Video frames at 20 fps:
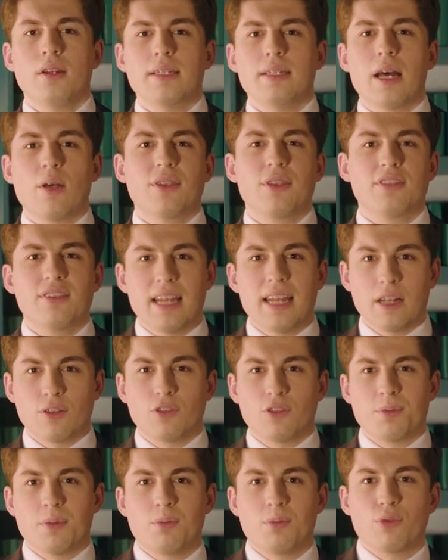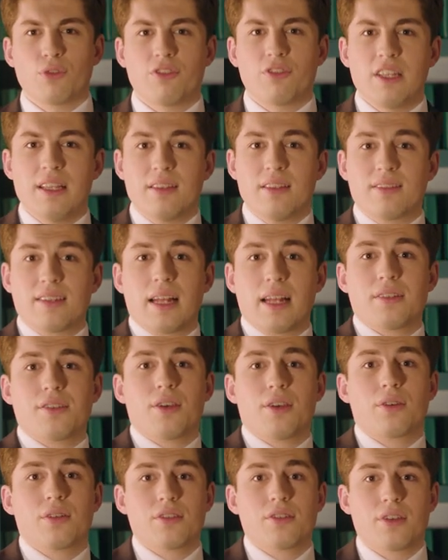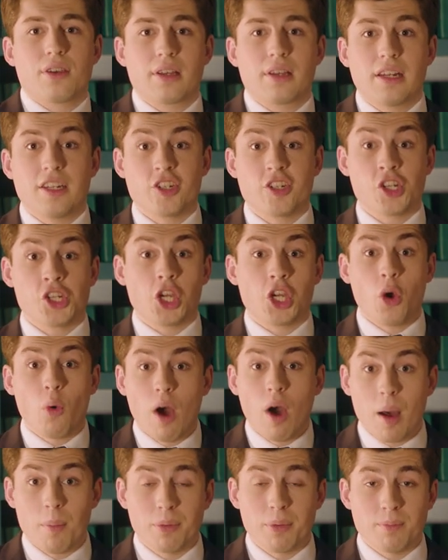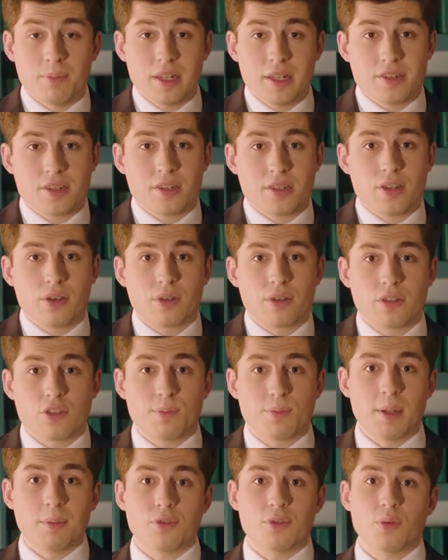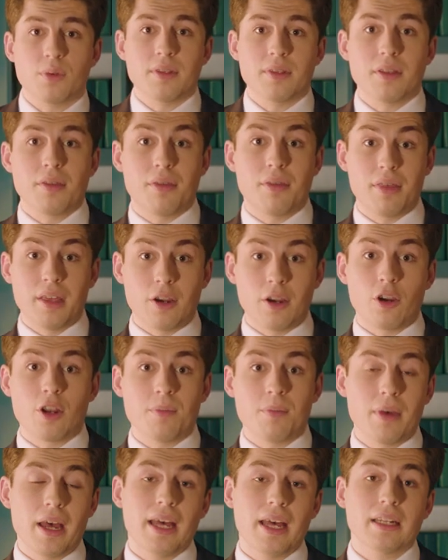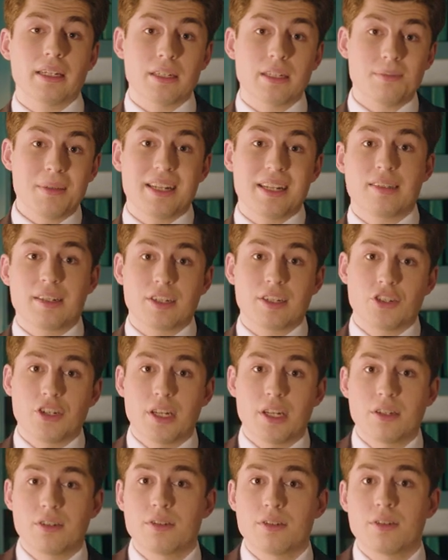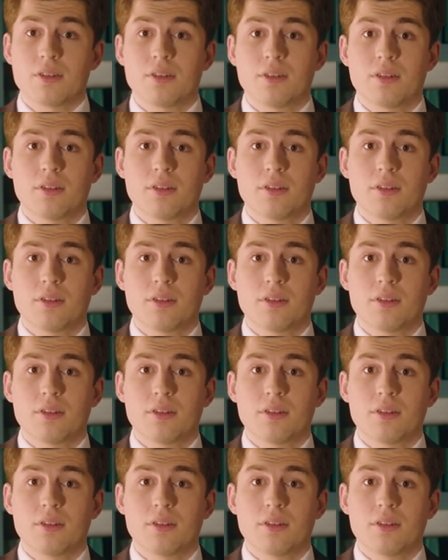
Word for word: Now, this announcement will see the SAND token circulation go up as the tokens split between the Ethereum and MATIC chains.